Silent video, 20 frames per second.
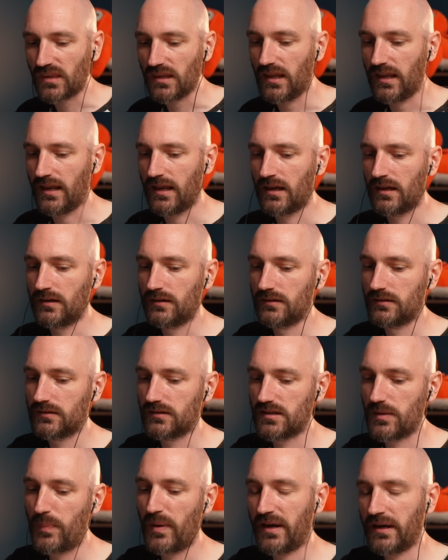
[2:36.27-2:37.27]
And
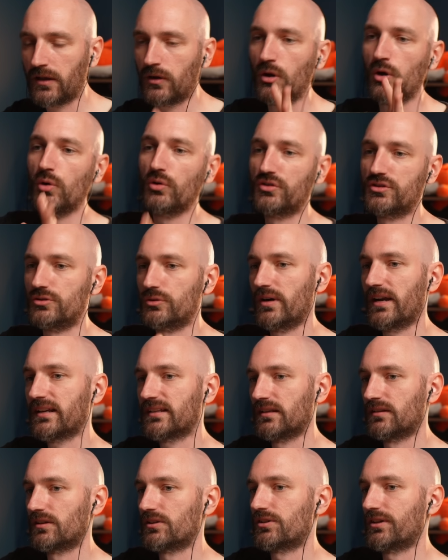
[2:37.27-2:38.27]
depending on who's
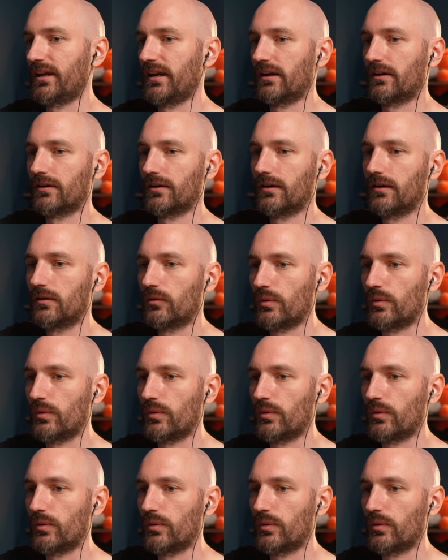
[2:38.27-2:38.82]
directing the trailer,